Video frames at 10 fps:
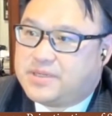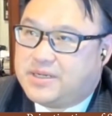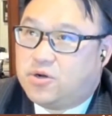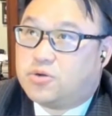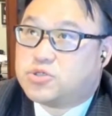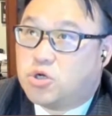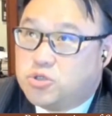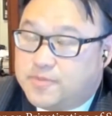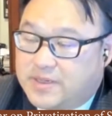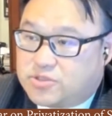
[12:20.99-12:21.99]
in
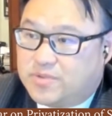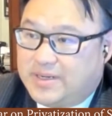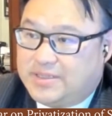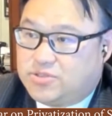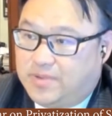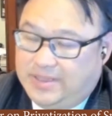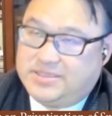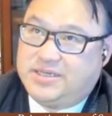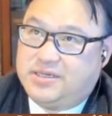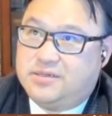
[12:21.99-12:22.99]
October
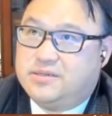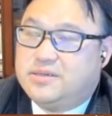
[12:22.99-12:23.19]
2020